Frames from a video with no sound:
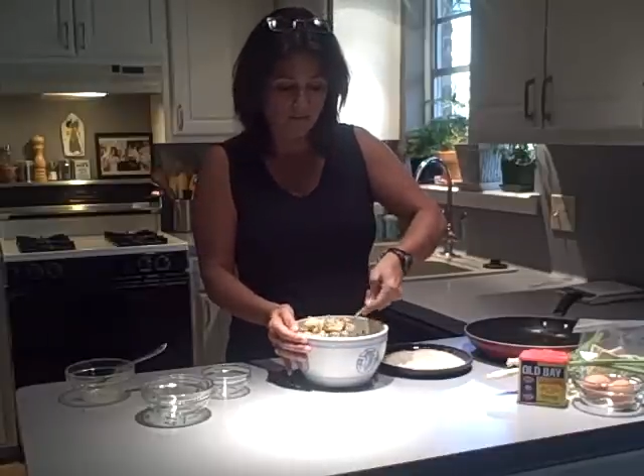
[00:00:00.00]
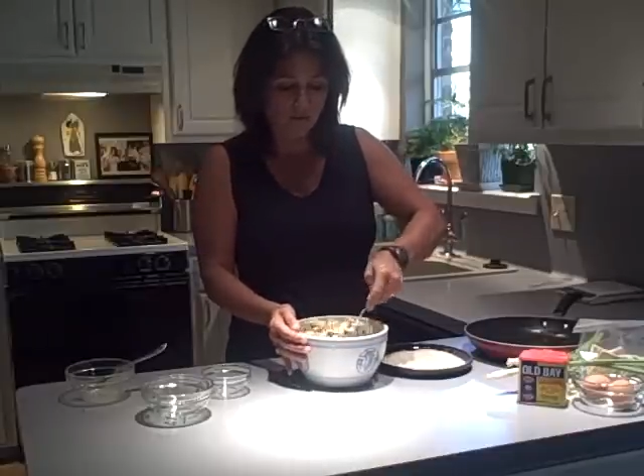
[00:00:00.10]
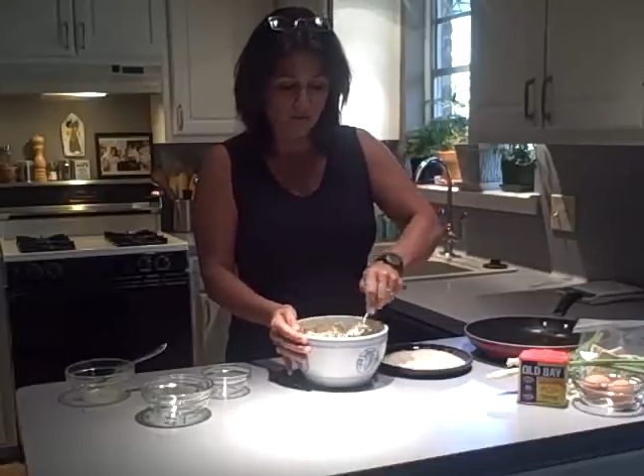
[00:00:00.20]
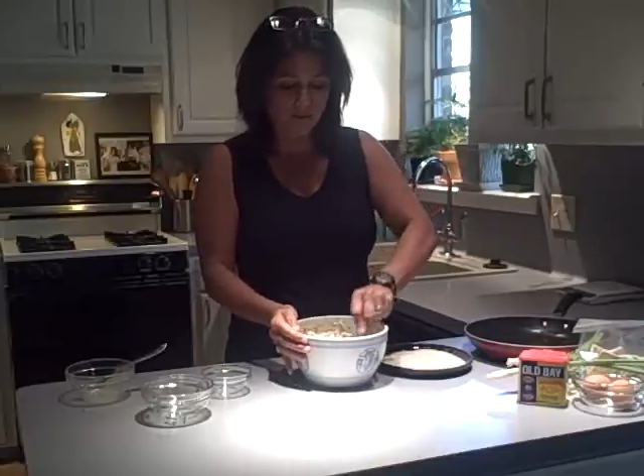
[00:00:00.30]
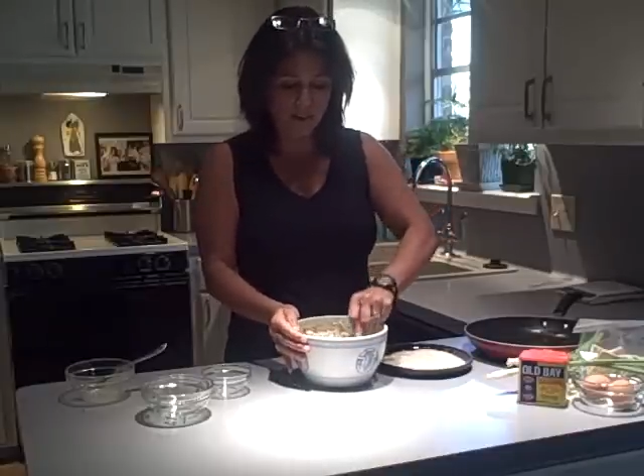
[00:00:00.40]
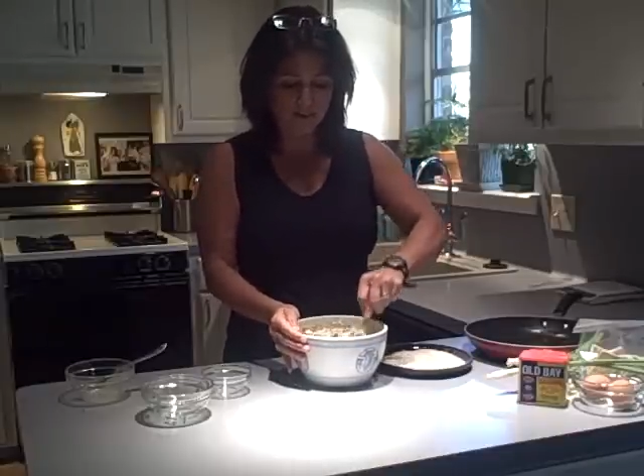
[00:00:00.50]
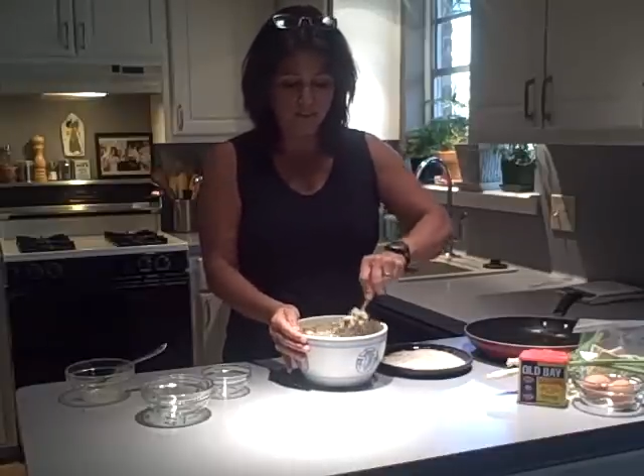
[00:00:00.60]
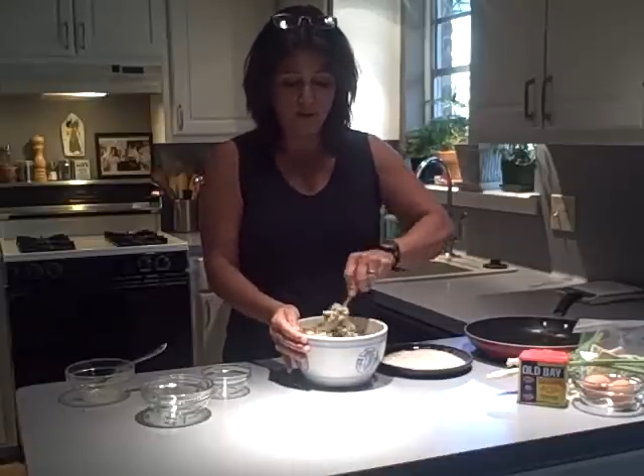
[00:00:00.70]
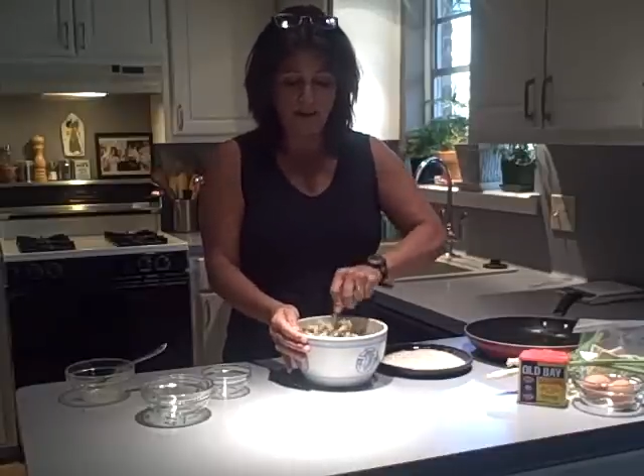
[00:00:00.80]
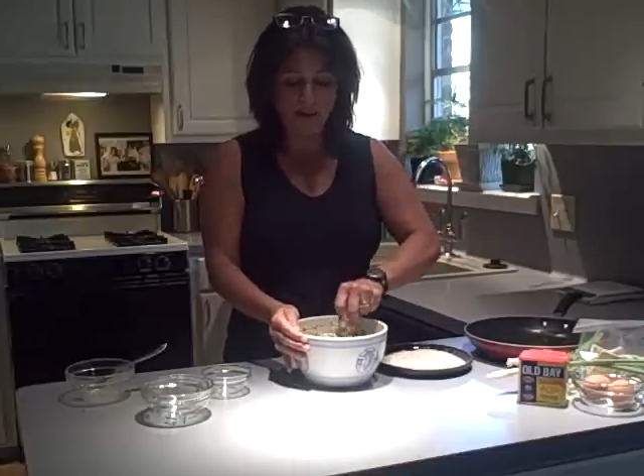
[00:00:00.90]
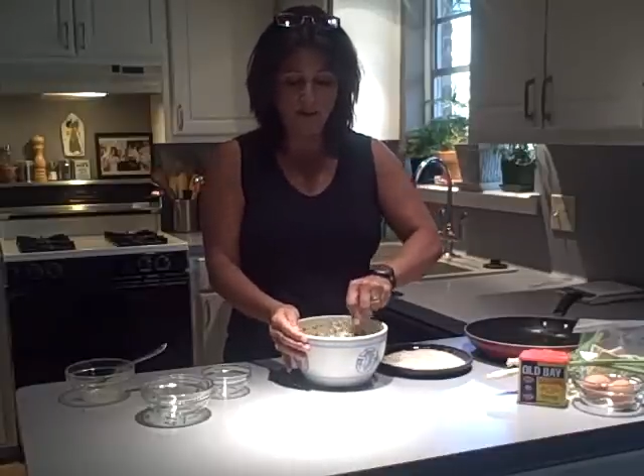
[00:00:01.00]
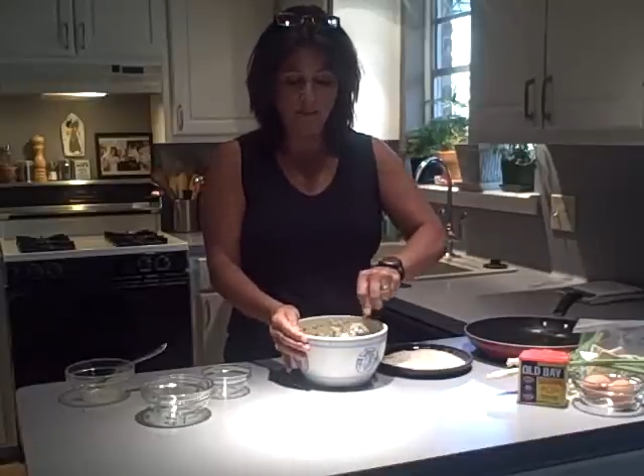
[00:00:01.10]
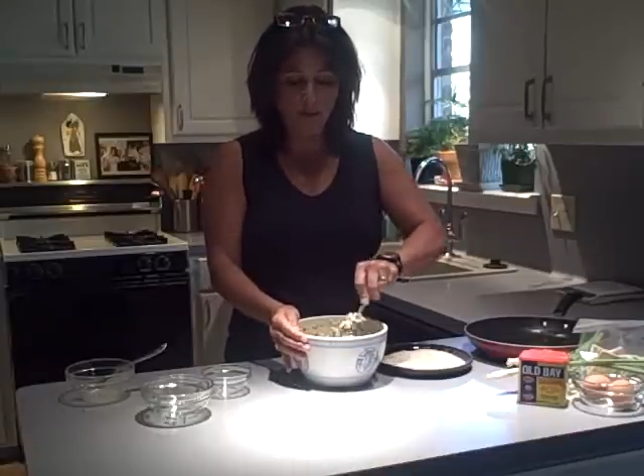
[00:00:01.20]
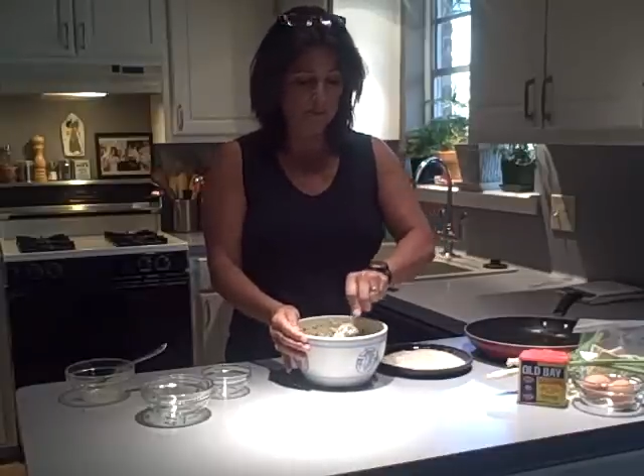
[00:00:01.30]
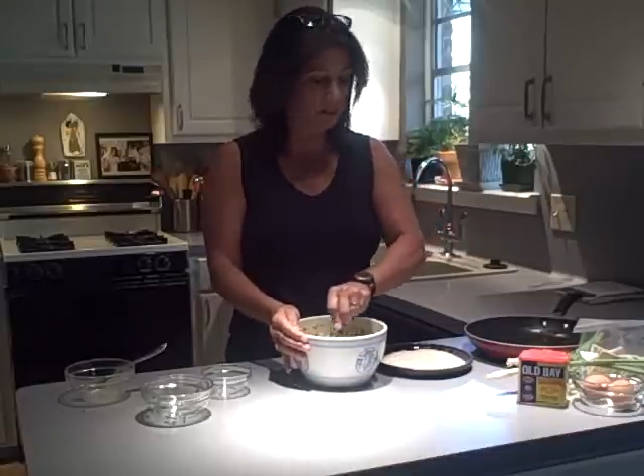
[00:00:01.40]
for just practical
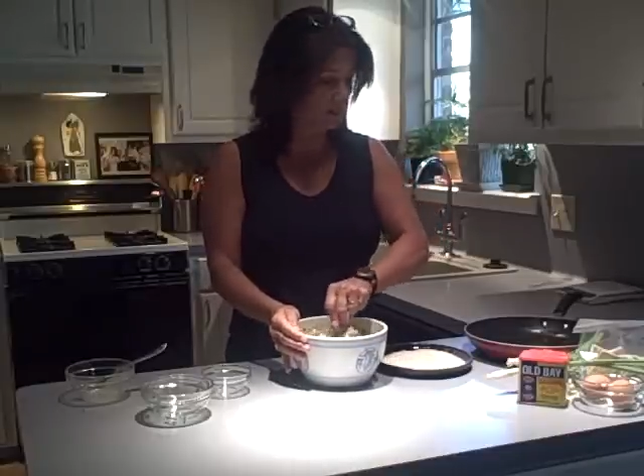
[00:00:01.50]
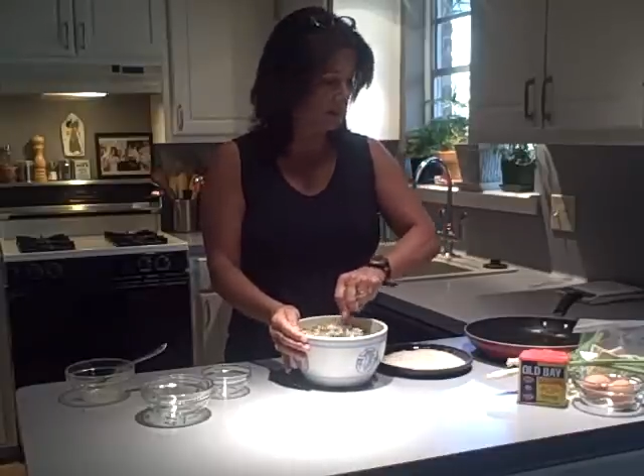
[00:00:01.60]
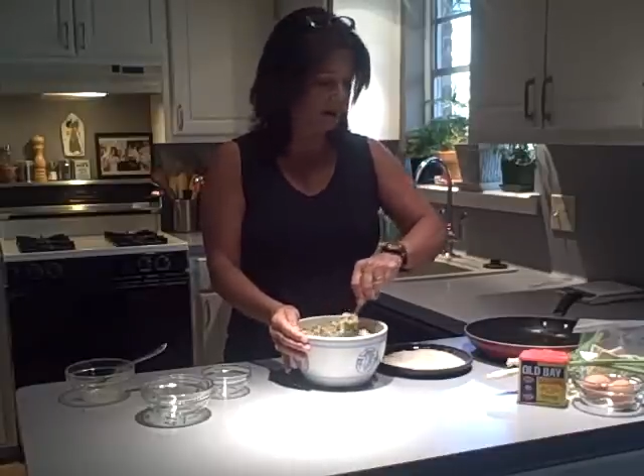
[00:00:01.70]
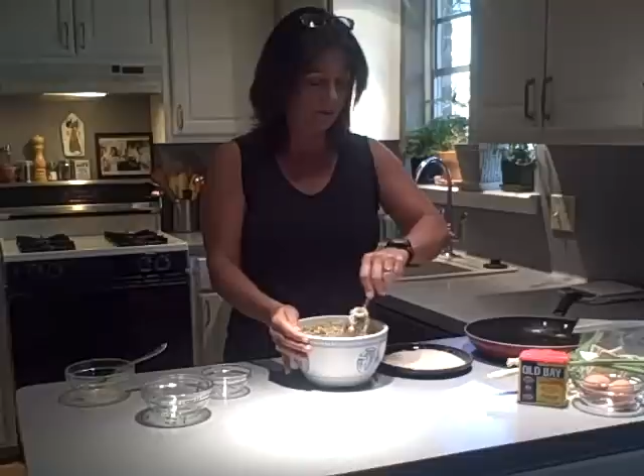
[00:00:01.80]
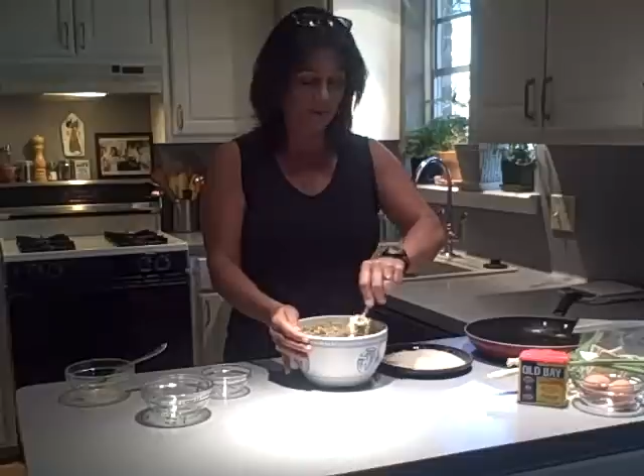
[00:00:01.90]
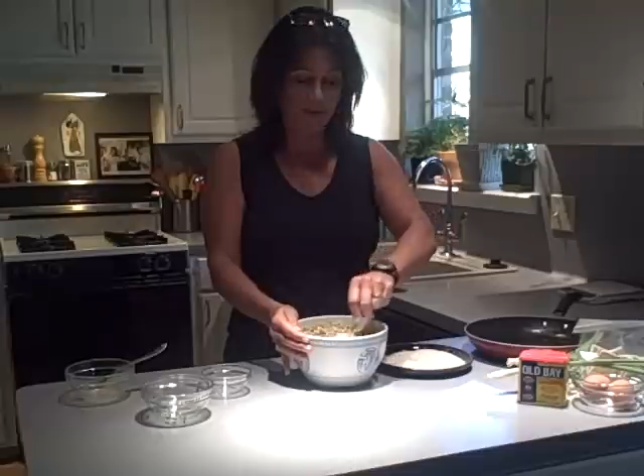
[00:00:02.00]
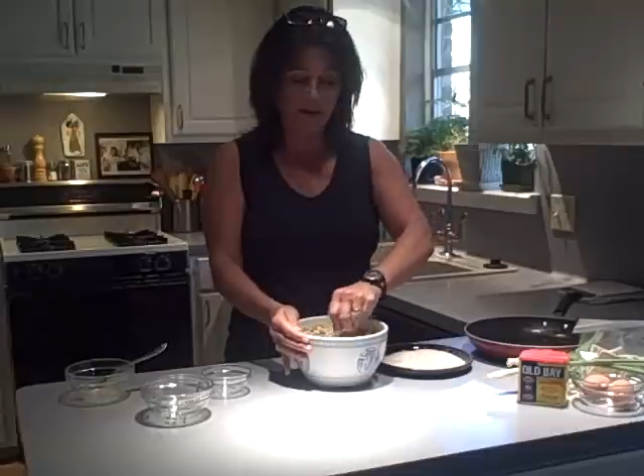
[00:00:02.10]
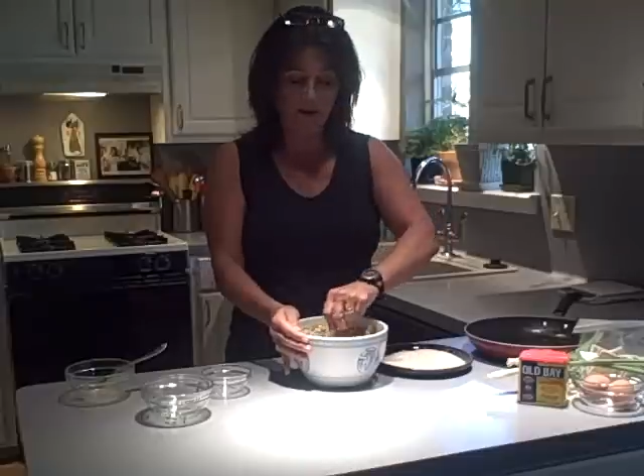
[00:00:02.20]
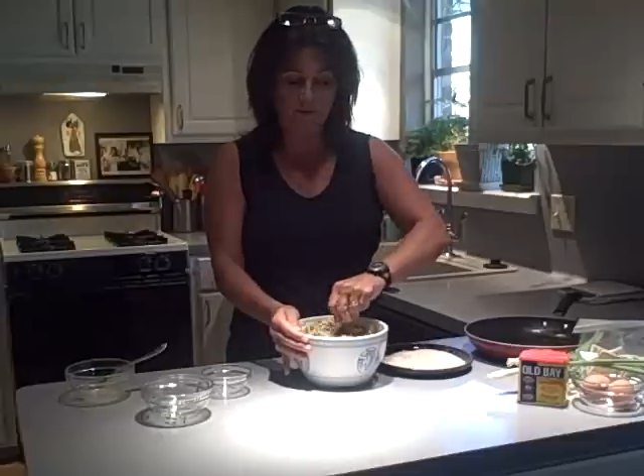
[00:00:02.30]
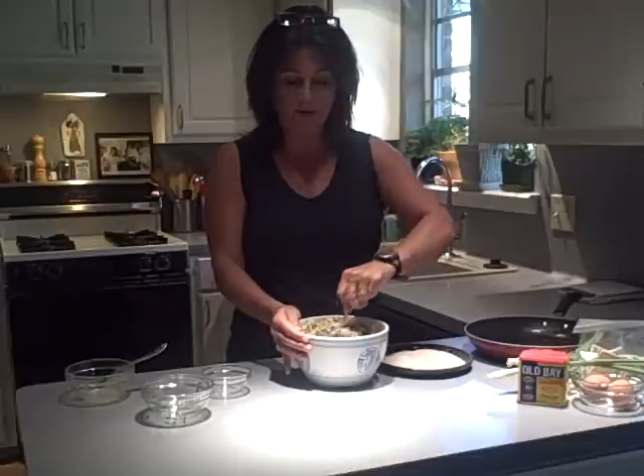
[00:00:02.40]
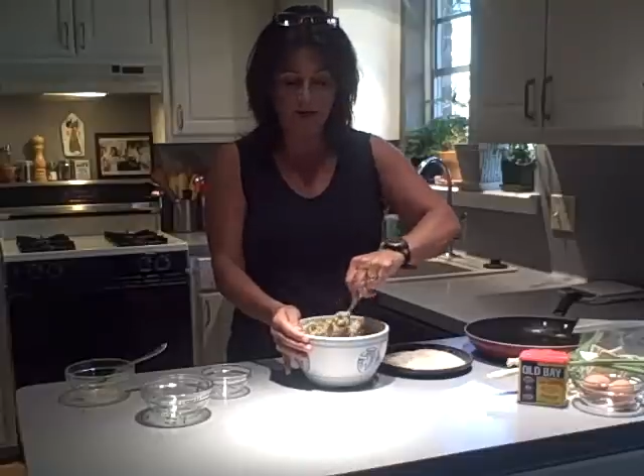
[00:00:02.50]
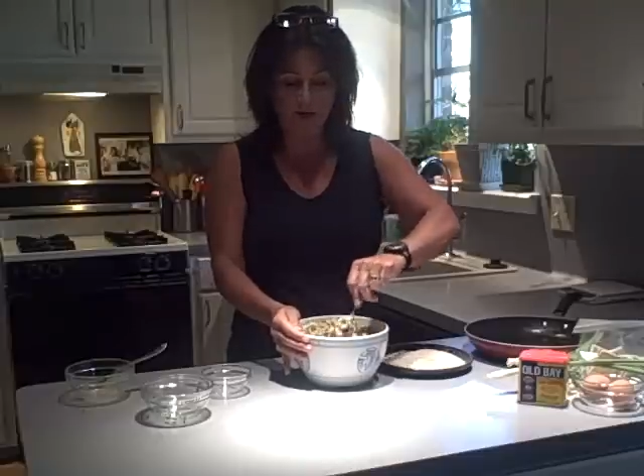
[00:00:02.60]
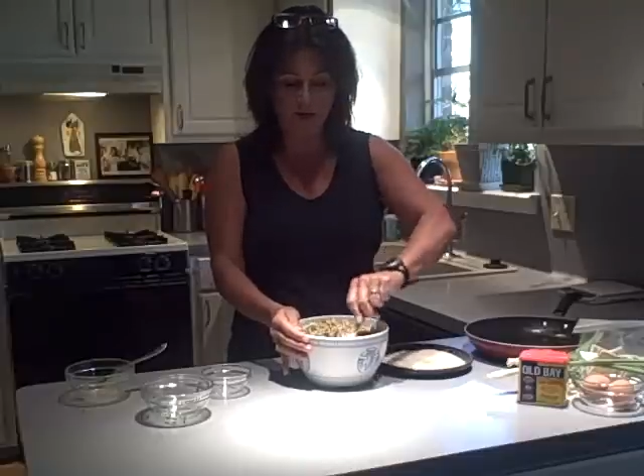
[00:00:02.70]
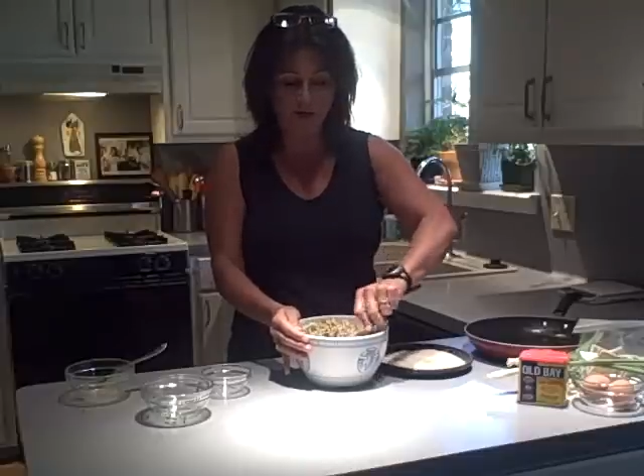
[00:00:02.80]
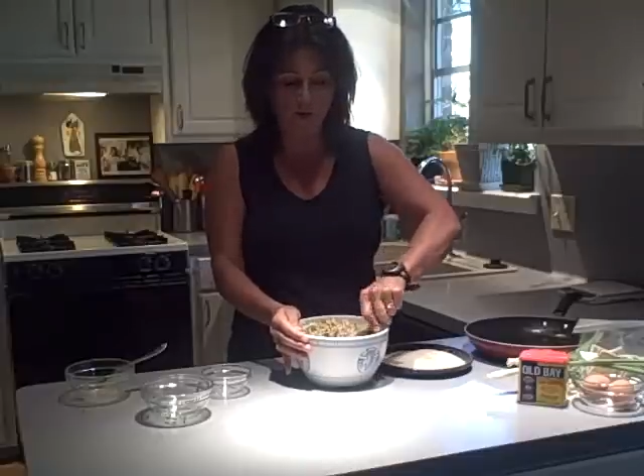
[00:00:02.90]
purposes, I have my pan over here,